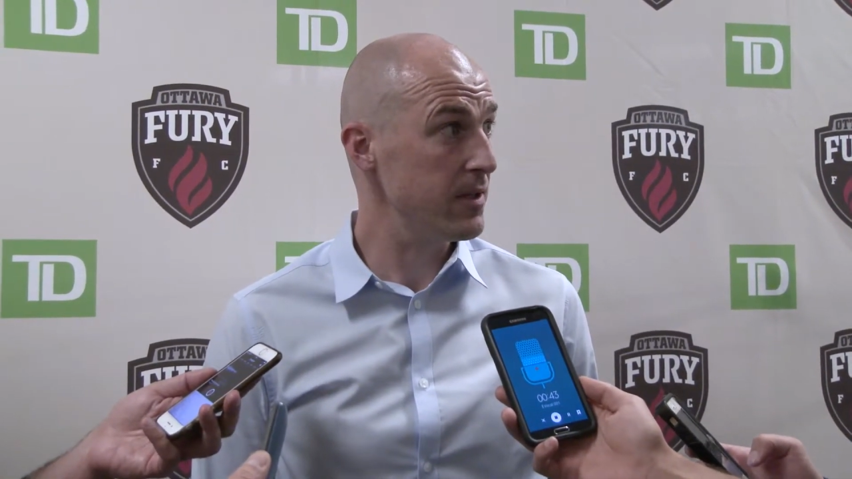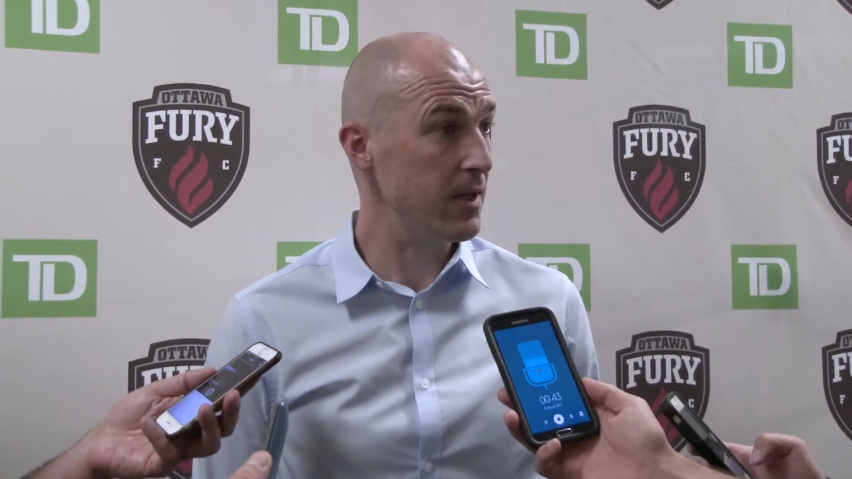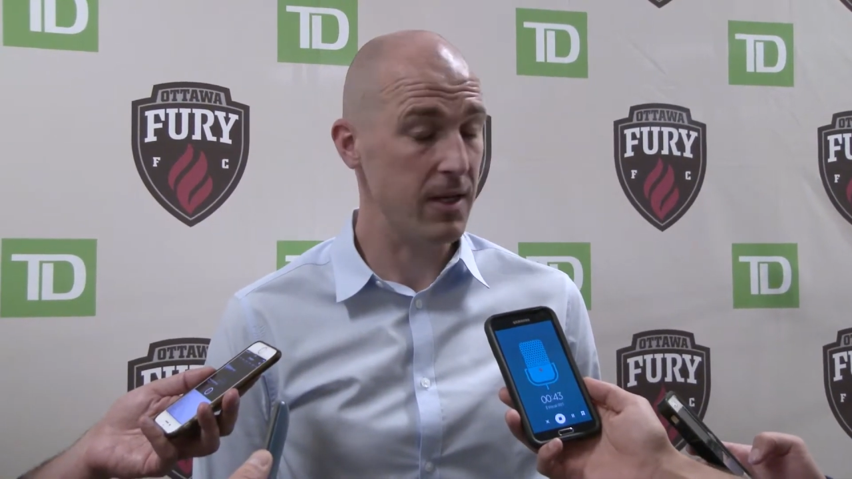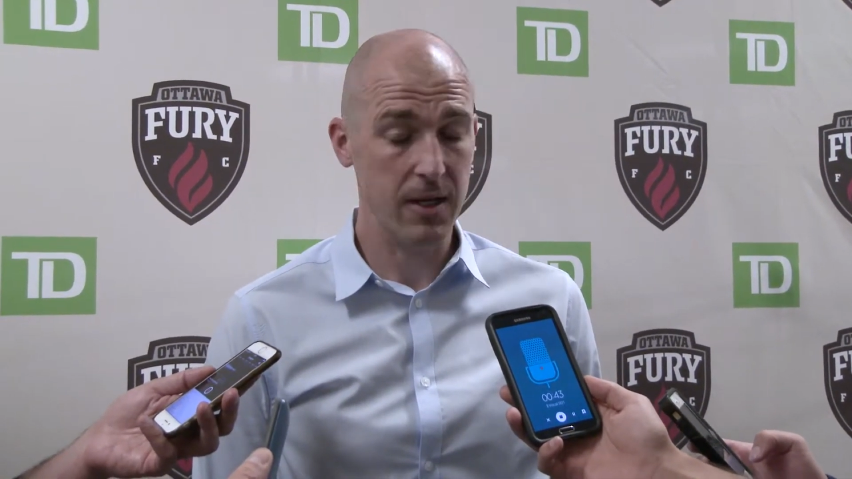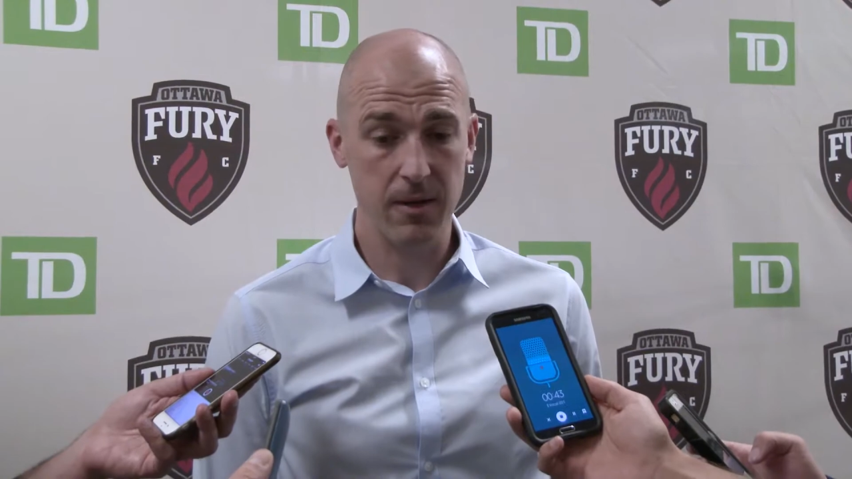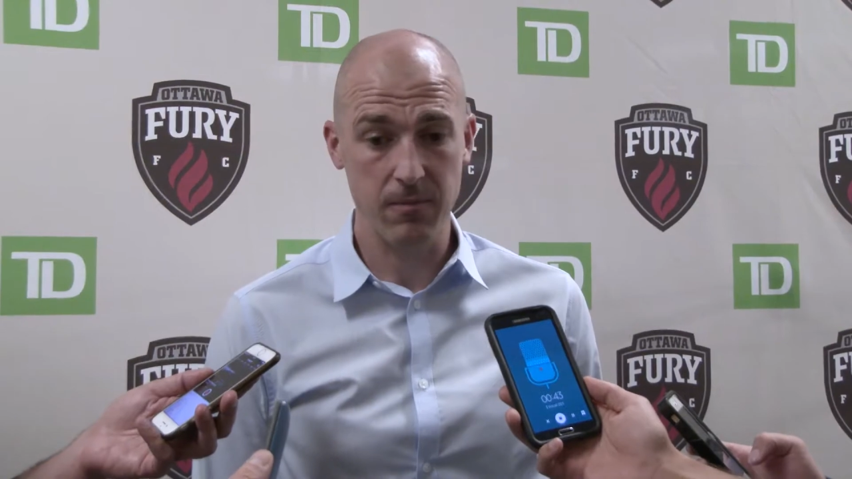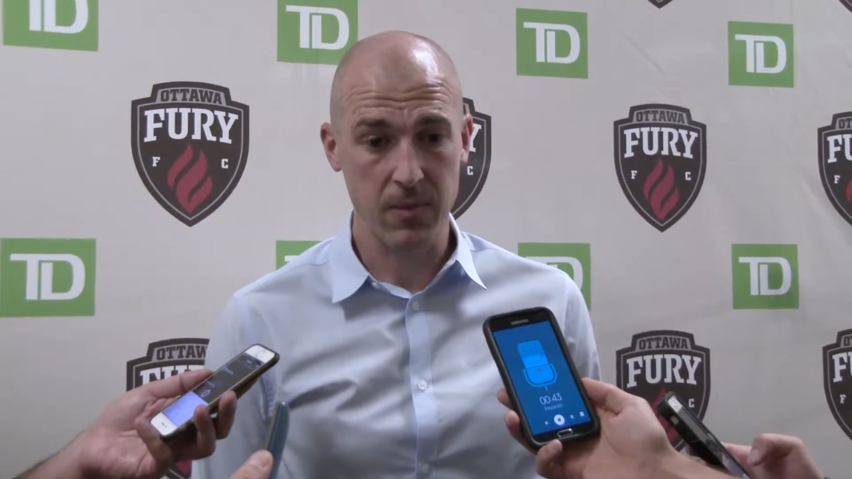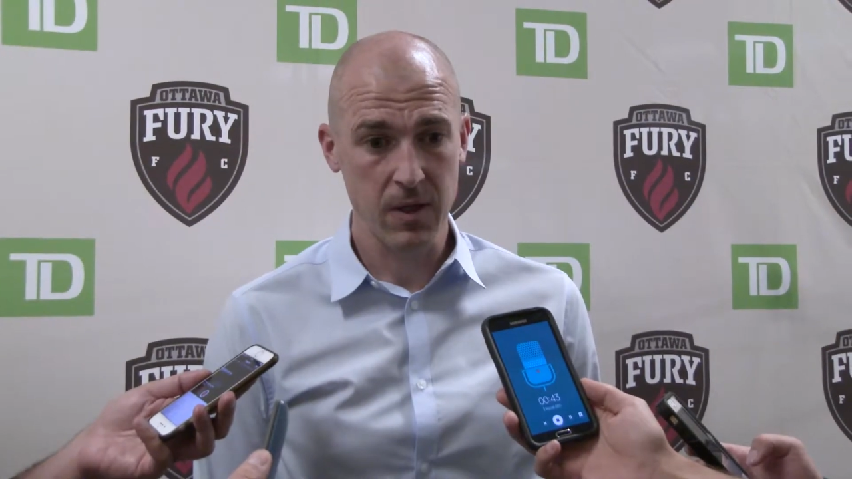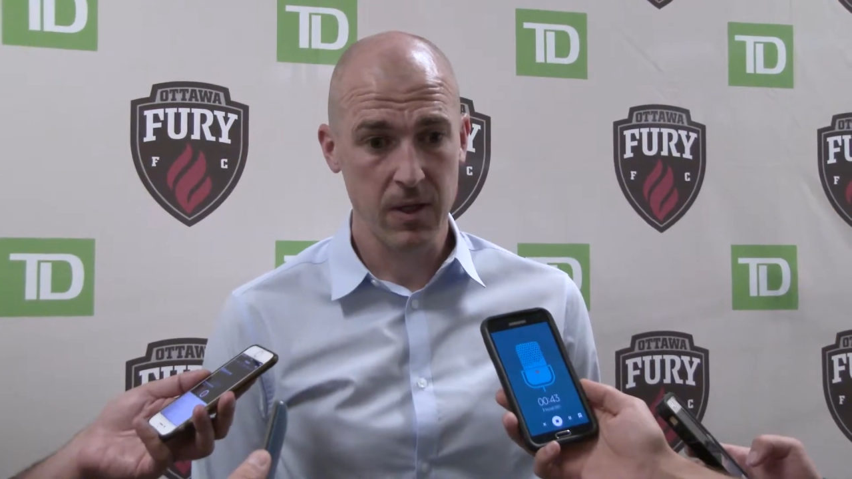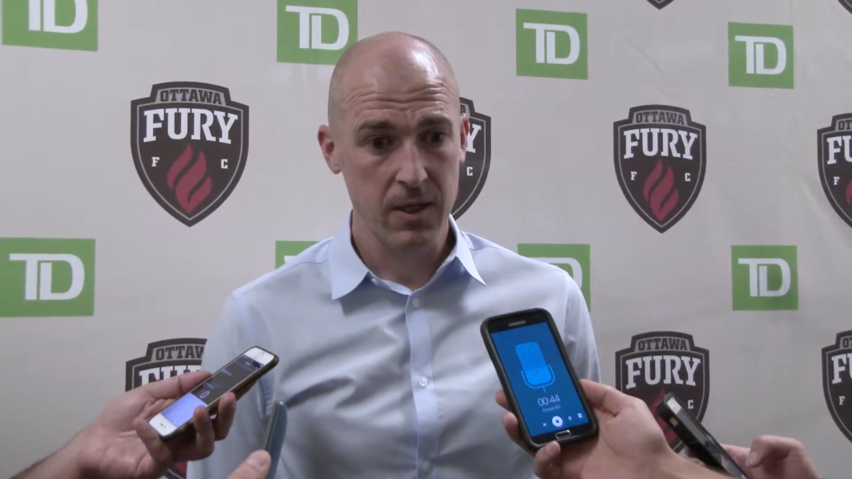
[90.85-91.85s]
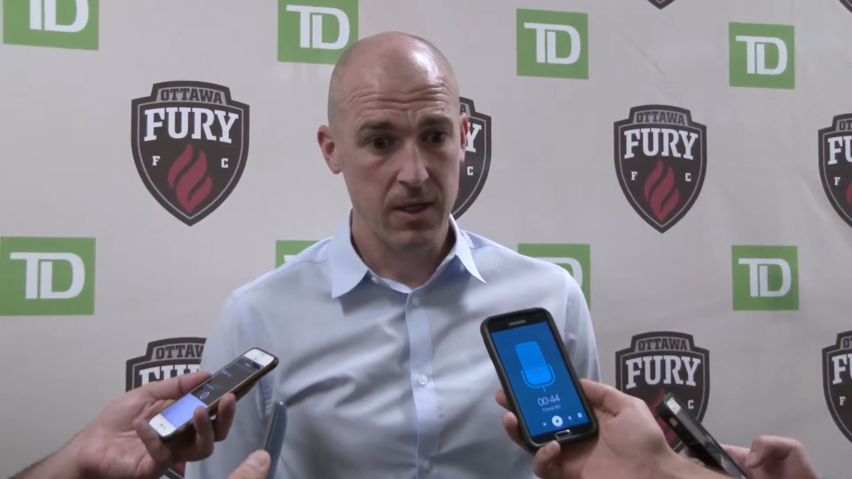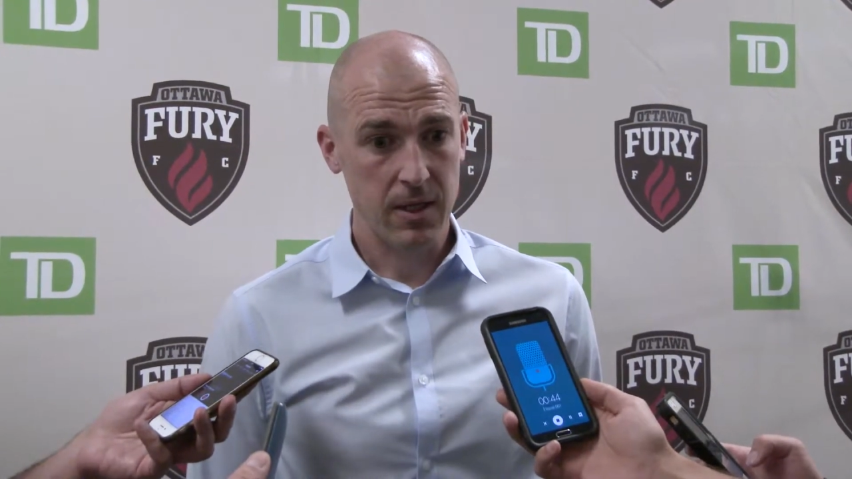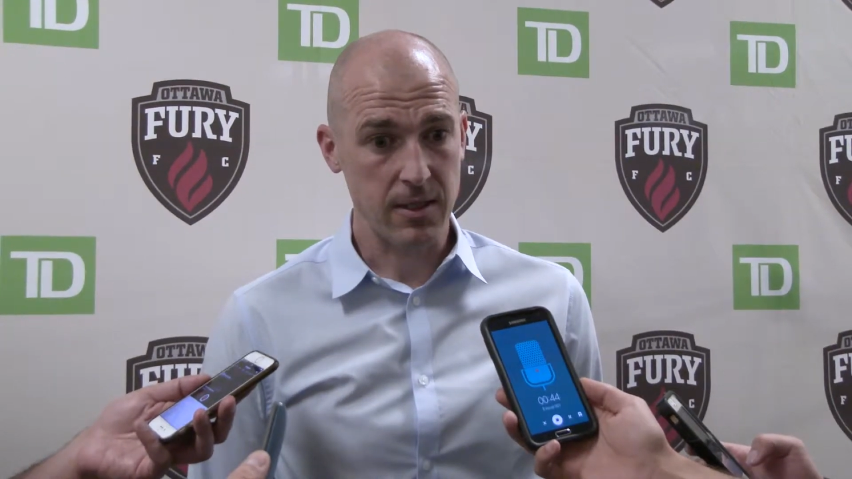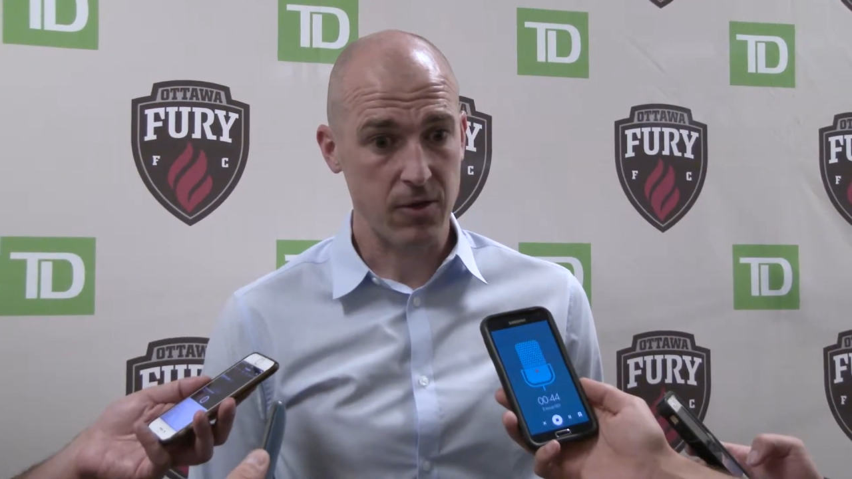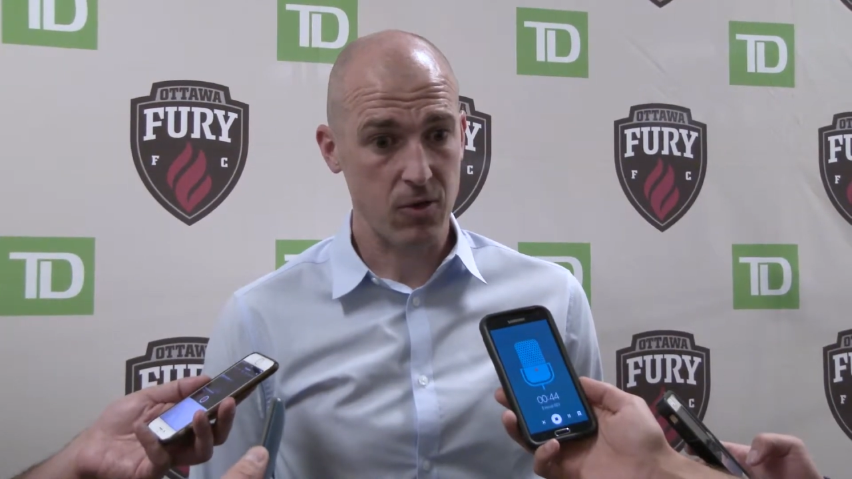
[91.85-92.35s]
And
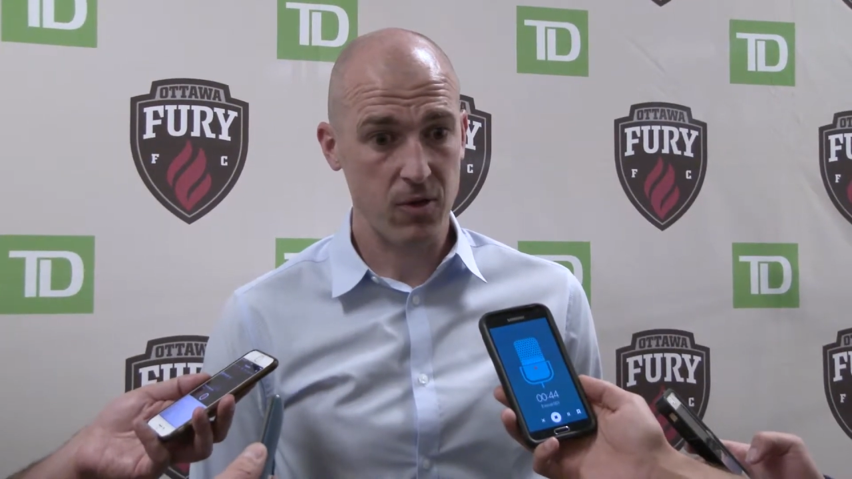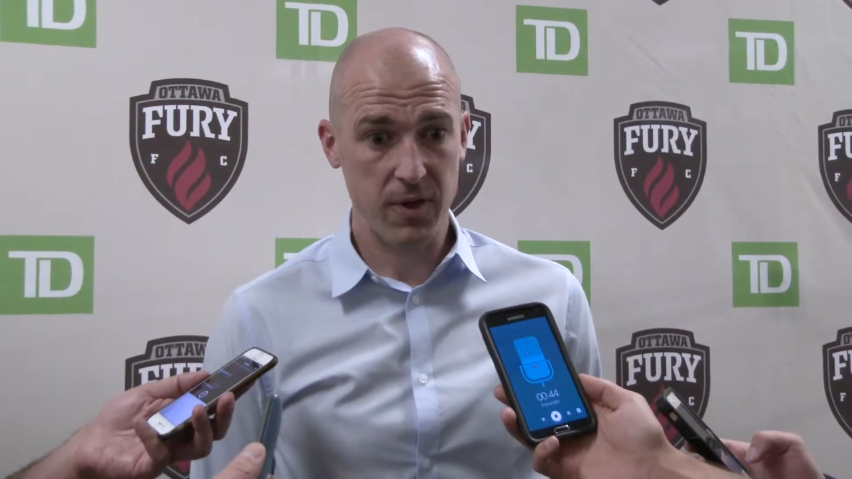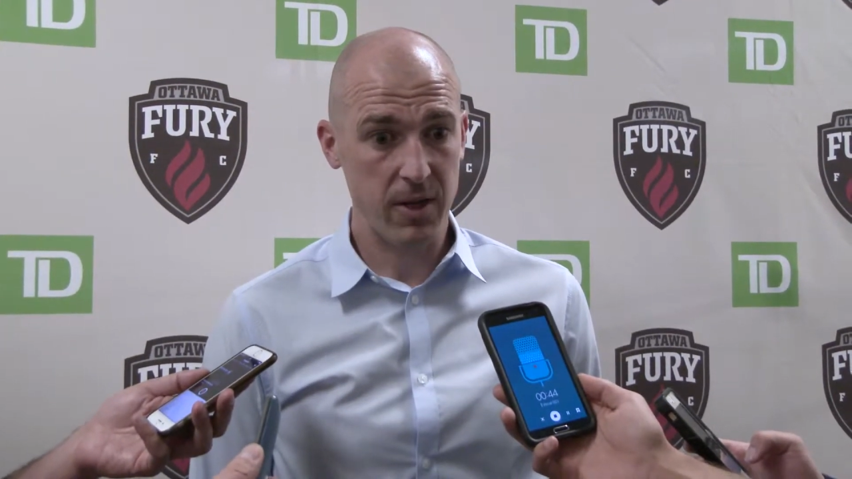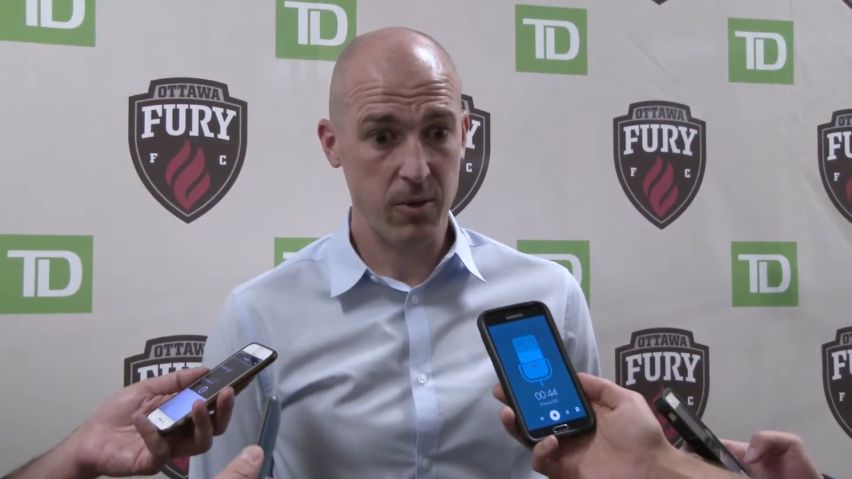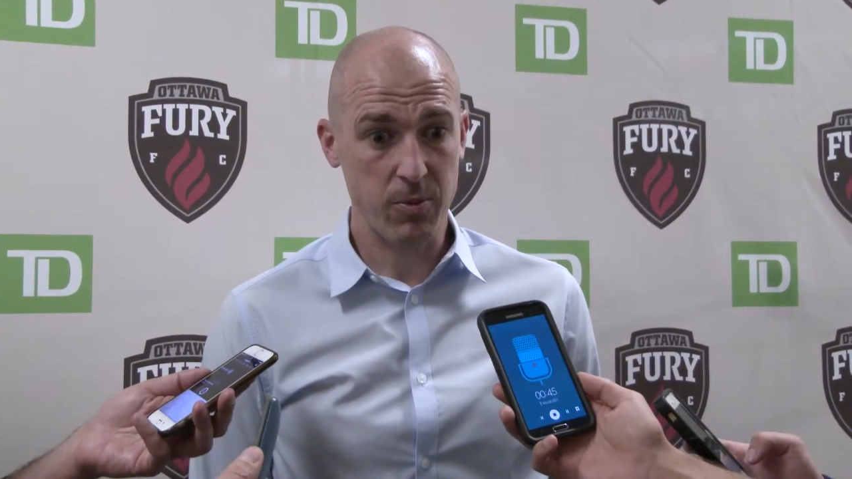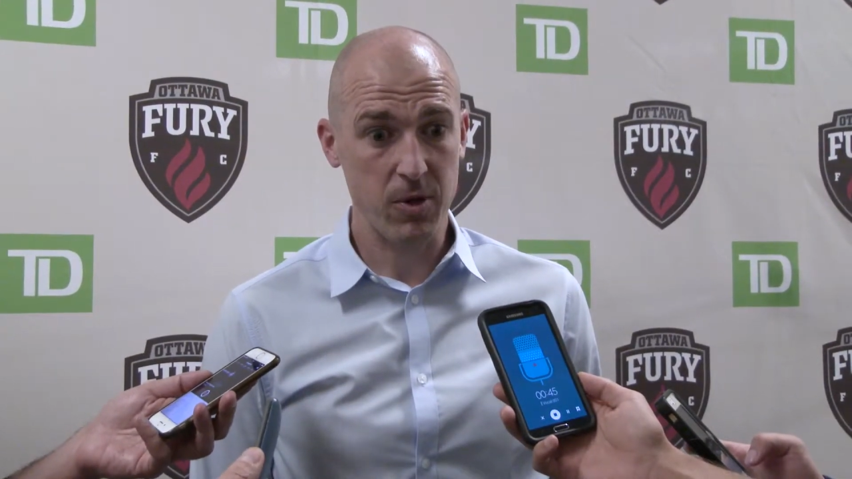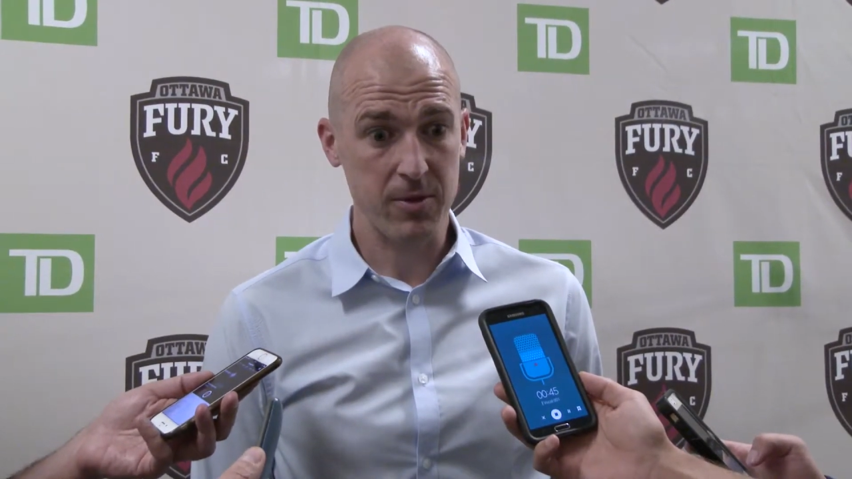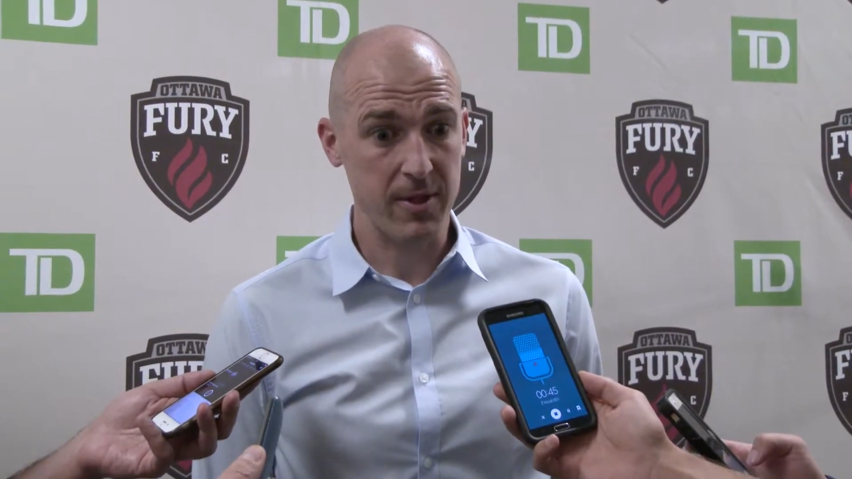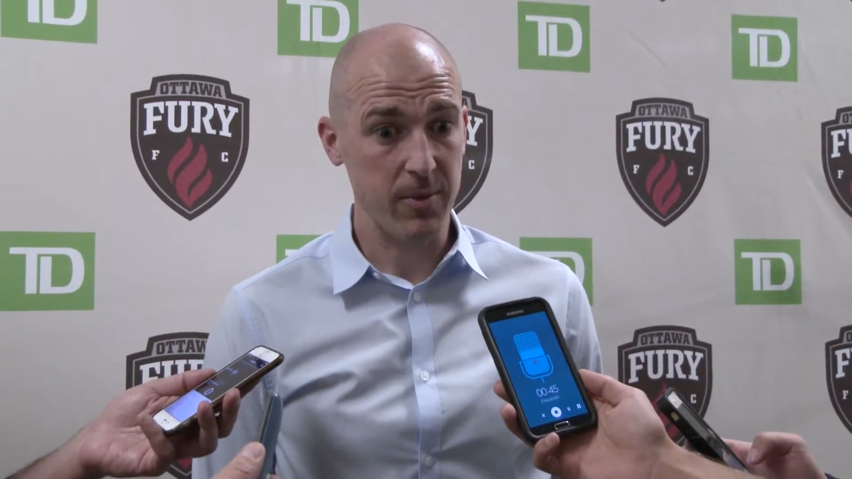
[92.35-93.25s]
I thought they were probably